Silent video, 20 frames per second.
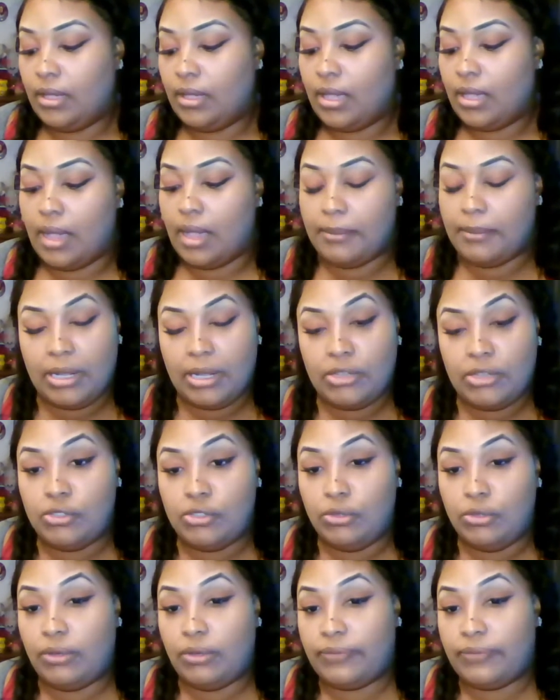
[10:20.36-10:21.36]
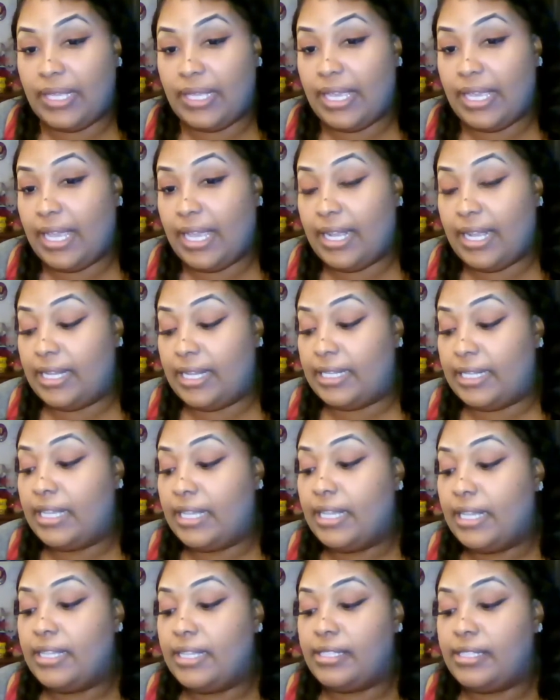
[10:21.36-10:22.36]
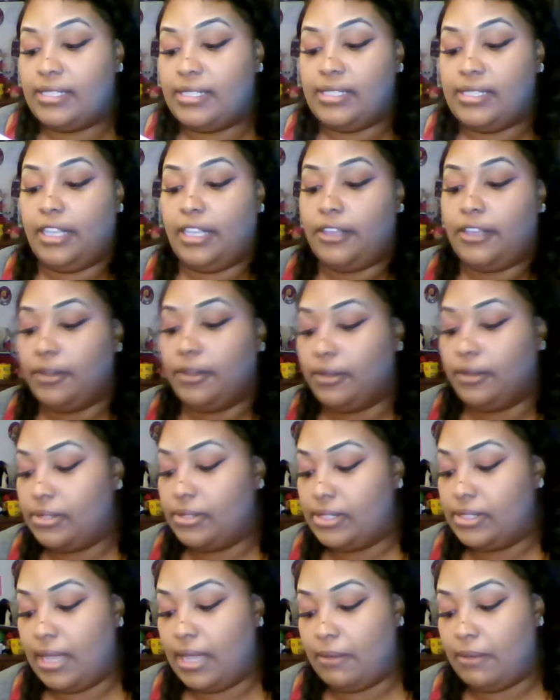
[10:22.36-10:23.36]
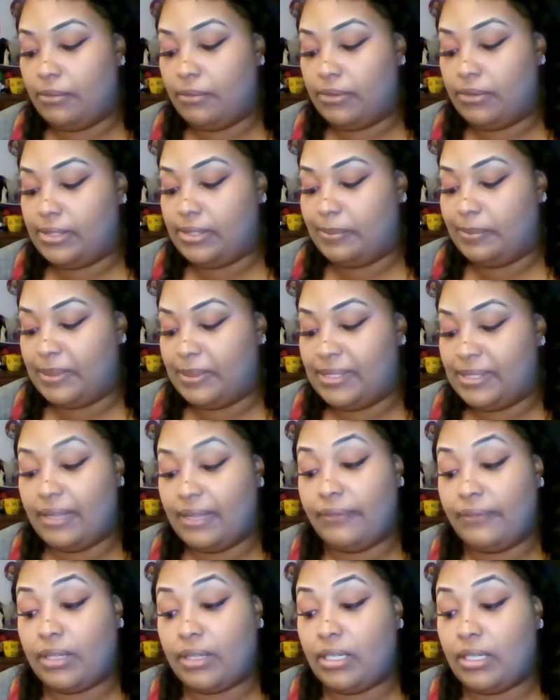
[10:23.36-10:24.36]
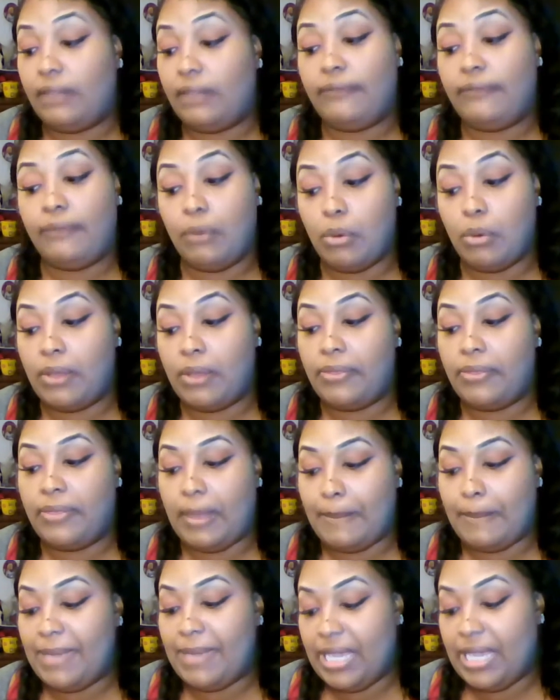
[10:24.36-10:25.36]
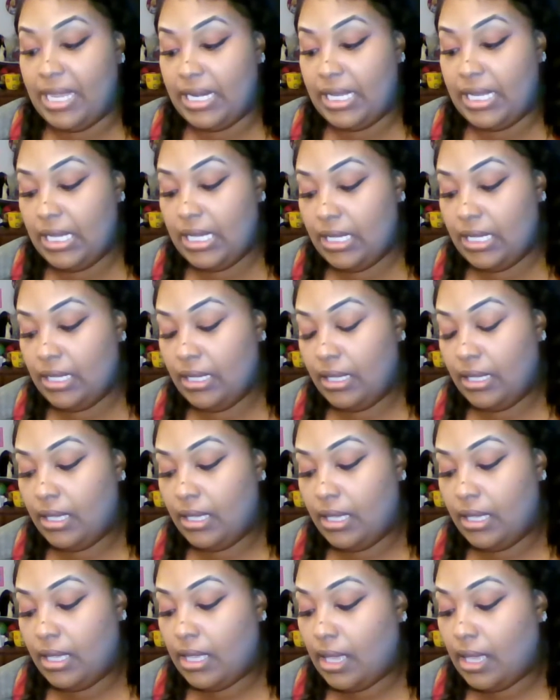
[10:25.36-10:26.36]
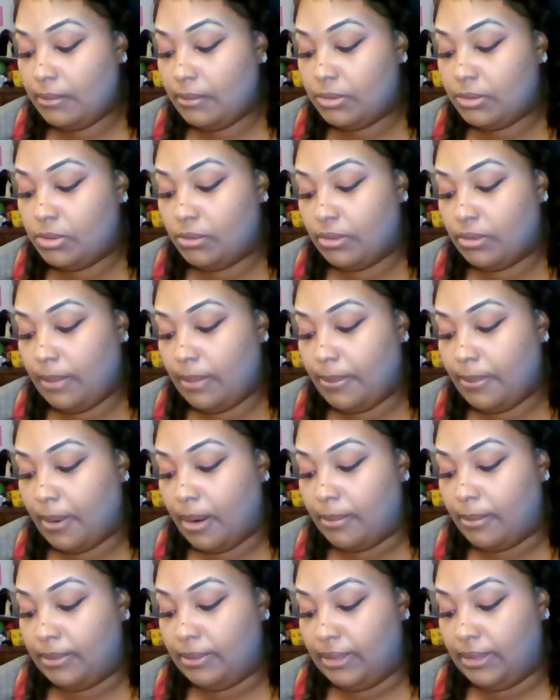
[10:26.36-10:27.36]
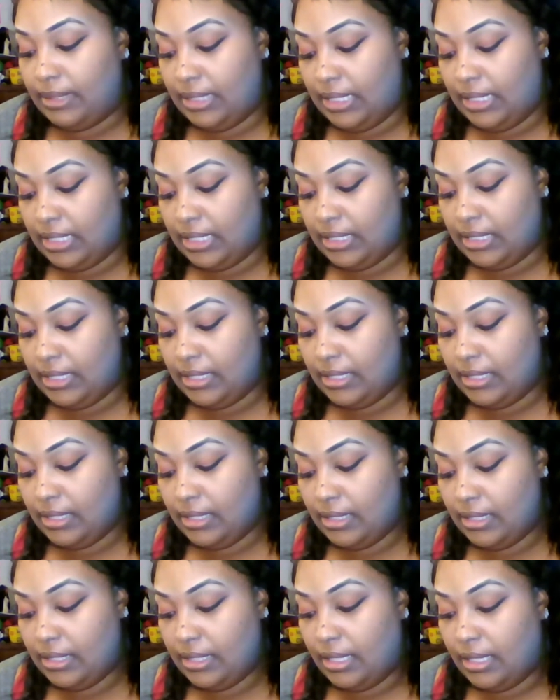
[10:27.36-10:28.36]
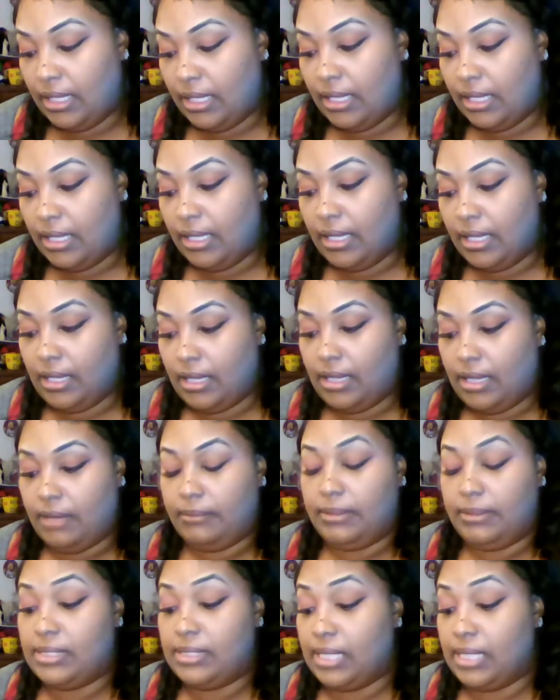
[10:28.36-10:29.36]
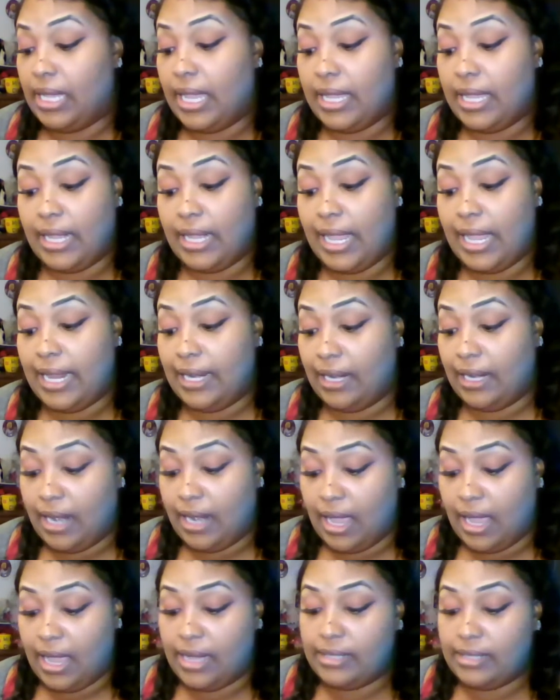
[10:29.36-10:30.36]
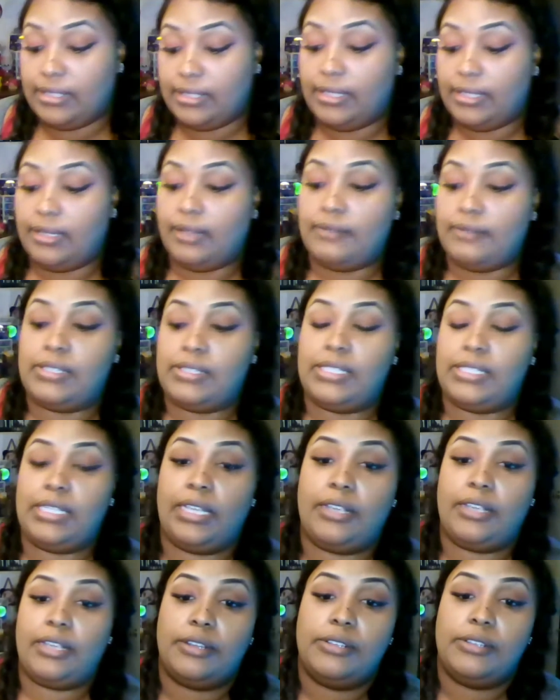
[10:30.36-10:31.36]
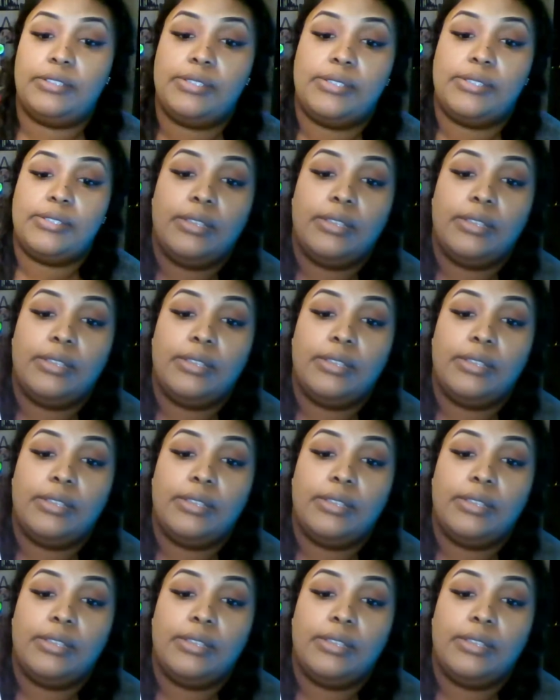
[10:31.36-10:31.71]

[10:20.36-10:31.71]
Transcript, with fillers: I'm not sure if they had stickers that were specifically for the mini. I'm sure they probably did, um, because they had a lot of stickers.